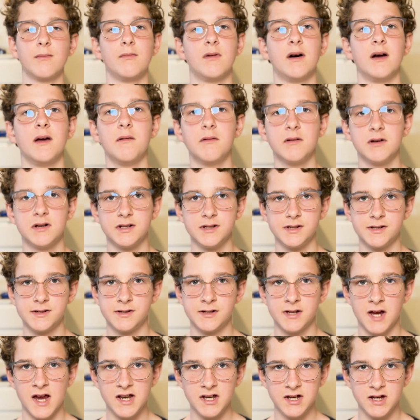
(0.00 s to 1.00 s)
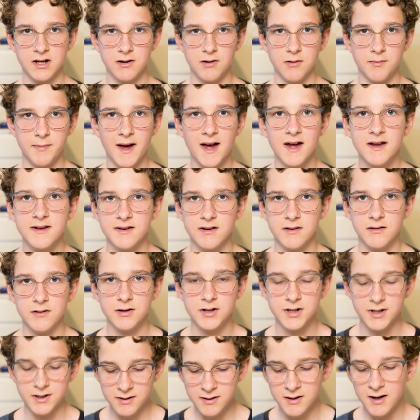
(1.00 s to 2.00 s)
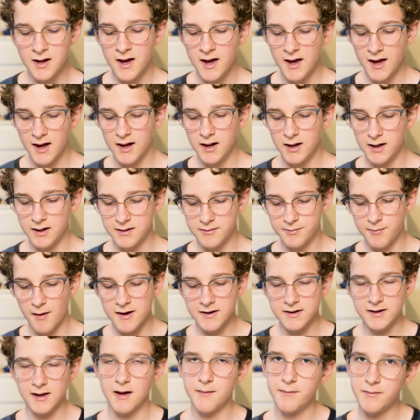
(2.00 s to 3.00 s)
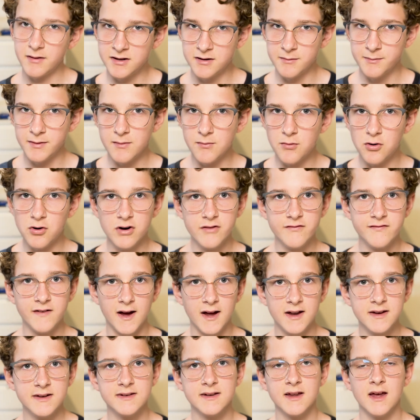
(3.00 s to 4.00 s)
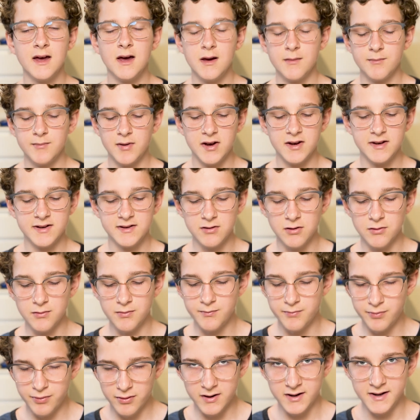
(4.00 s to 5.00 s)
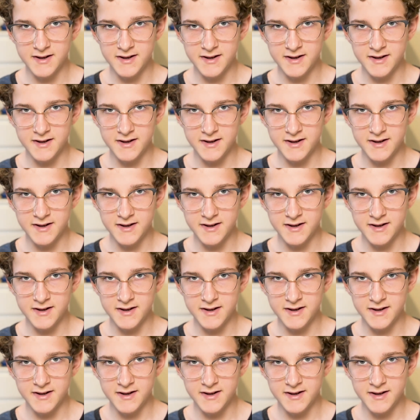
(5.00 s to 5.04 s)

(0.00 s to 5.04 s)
way, which is changing your pair solution, is basically, it's a bit more advanced, but it's still pretty